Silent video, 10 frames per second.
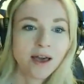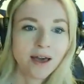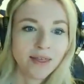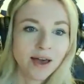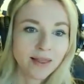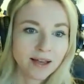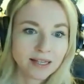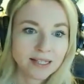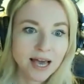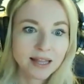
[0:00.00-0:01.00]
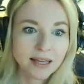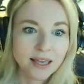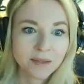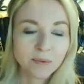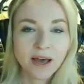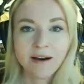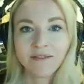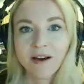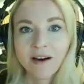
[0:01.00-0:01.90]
and then like i said again we have